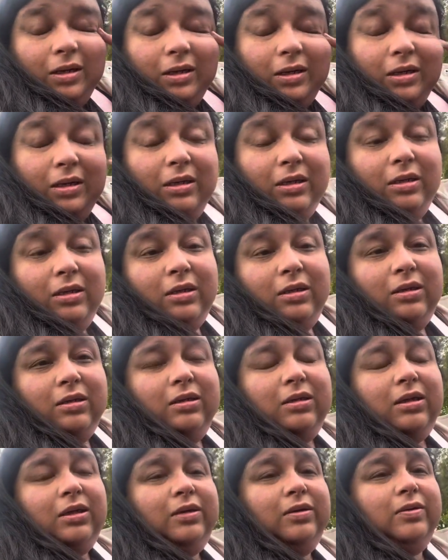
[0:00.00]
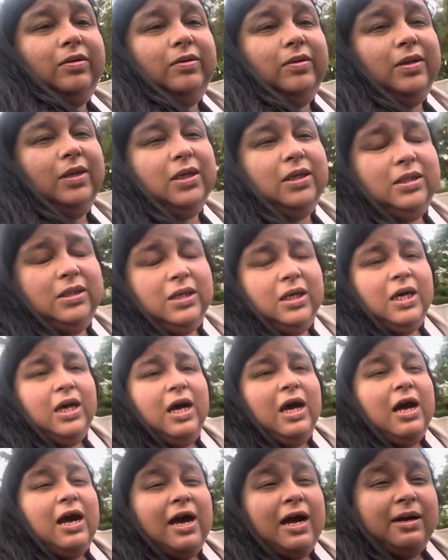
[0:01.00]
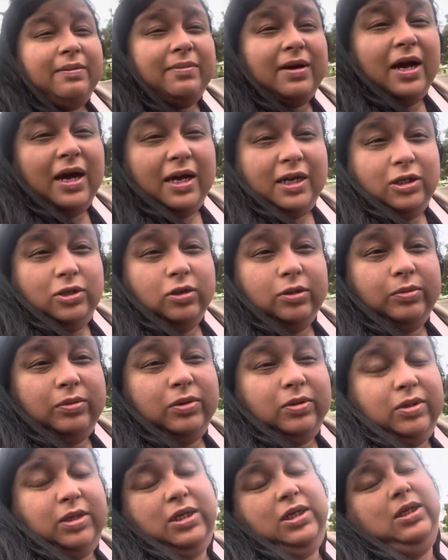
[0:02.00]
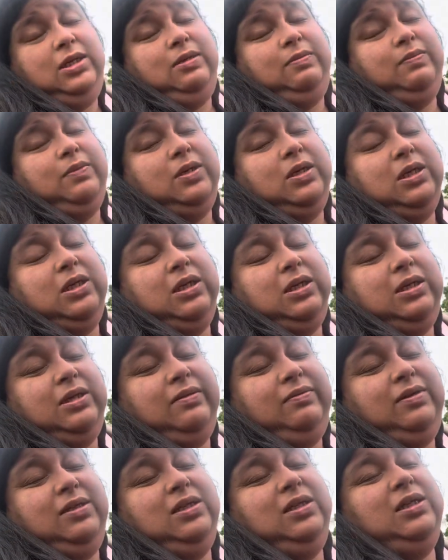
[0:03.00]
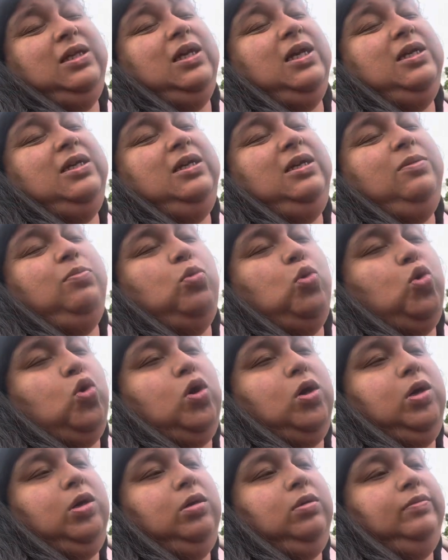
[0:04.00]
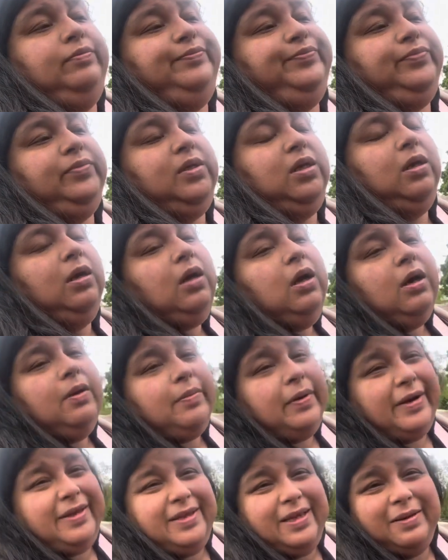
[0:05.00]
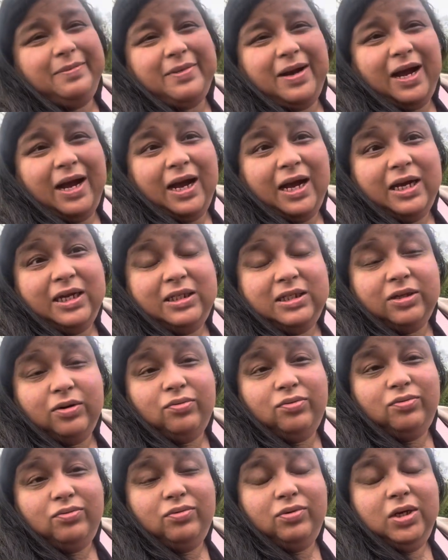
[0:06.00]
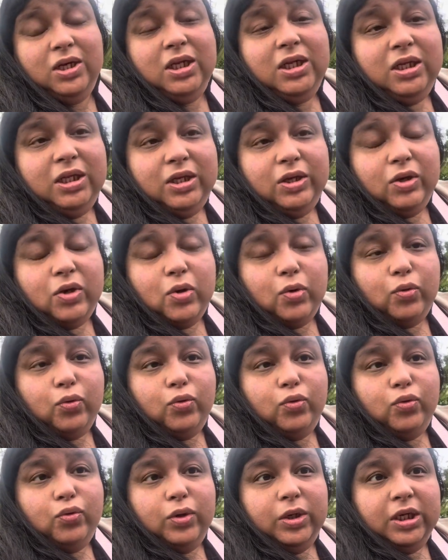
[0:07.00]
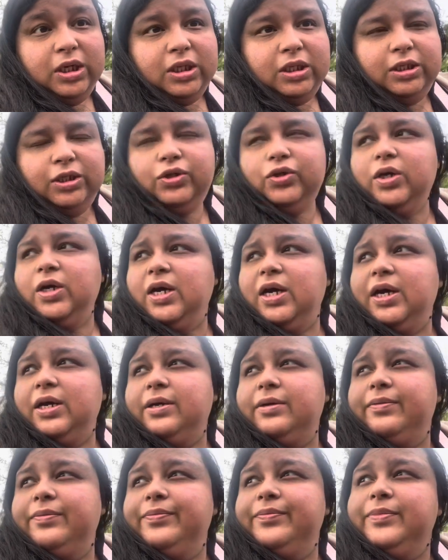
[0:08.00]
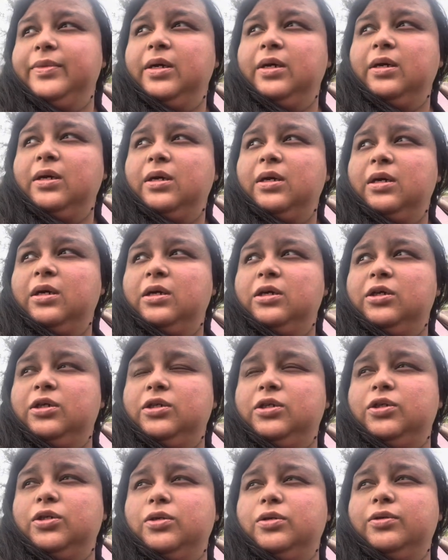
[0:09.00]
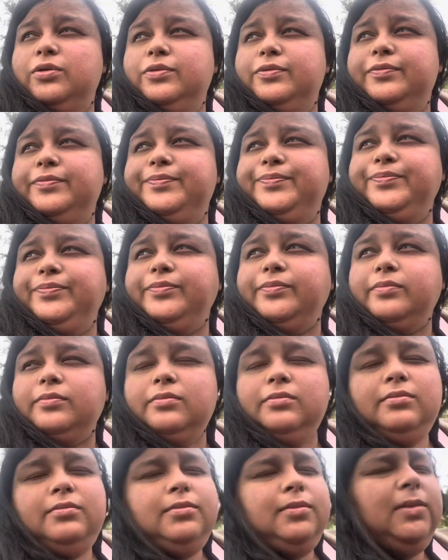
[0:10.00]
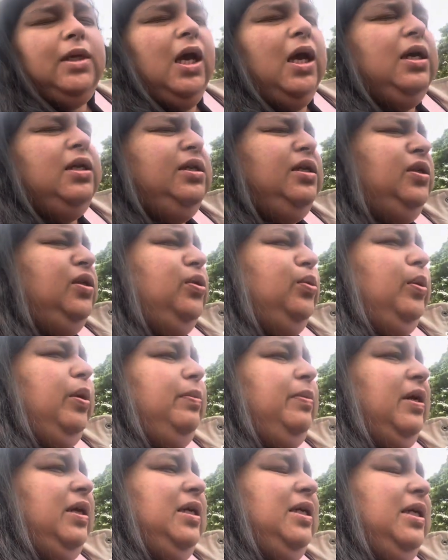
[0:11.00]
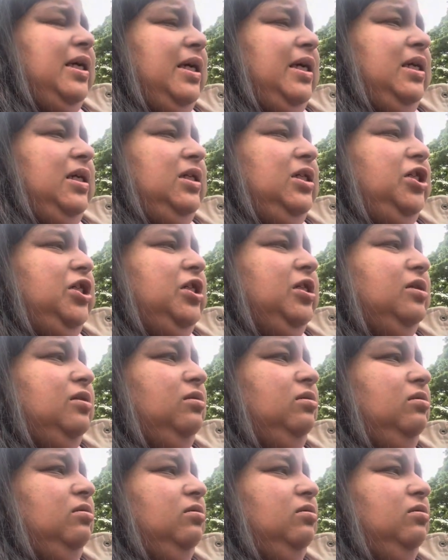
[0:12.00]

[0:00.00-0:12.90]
Ugh, I don't know guys. I had my eye drops already, but it feels like I need more. But I think my eyes are really, really dry. So I need to wear my night gel.